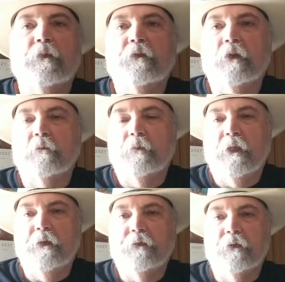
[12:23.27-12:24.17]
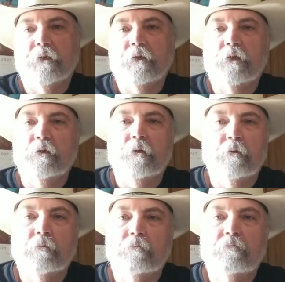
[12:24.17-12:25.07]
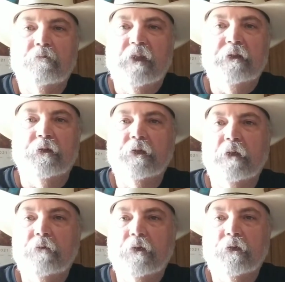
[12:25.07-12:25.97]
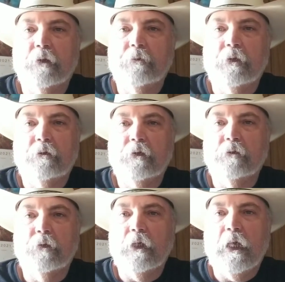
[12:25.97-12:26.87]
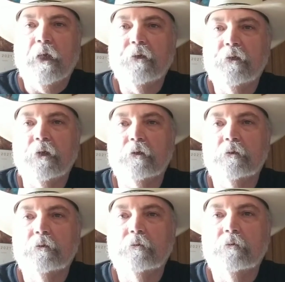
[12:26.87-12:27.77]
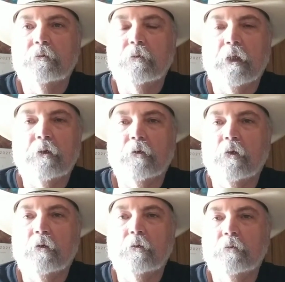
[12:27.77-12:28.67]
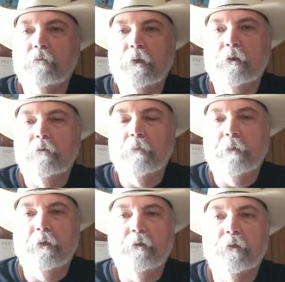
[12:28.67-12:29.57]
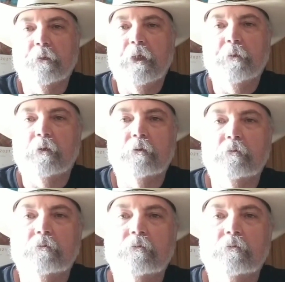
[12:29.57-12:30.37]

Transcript: some places, they just give you something to relax you. I don't know, you know, maybe those people